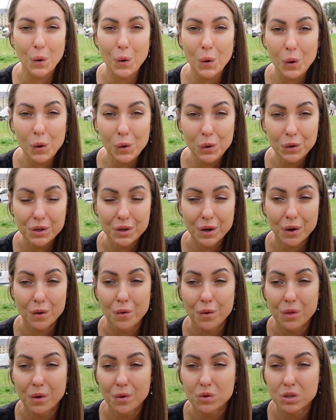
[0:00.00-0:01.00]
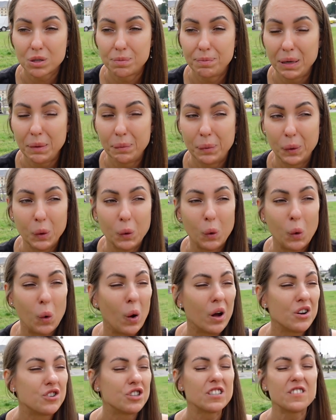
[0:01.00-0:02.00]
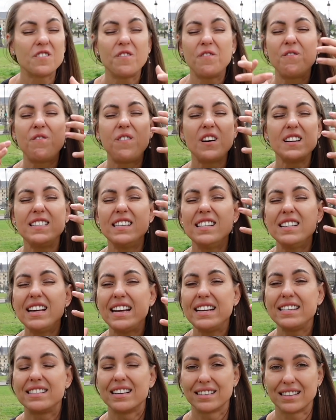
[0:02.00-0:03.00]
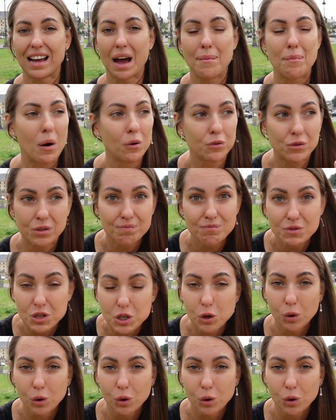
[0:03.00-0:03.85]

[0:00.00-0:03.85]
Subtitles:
all know those people who are just fascinated about new